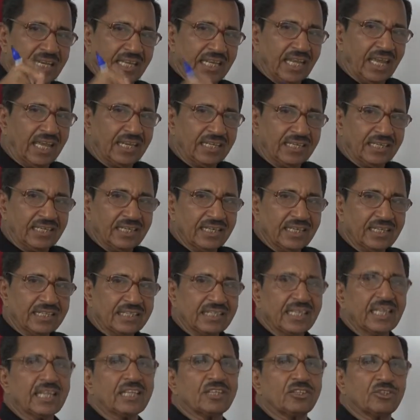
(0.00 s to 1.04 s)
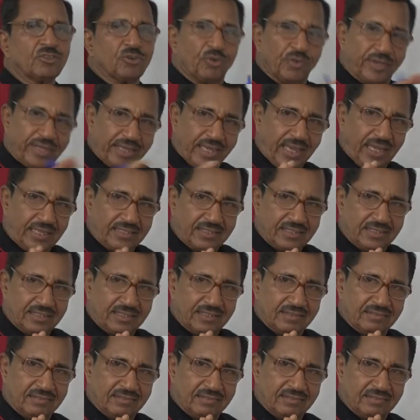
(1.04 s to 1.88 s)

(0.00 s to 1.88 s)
cat, there is no cat.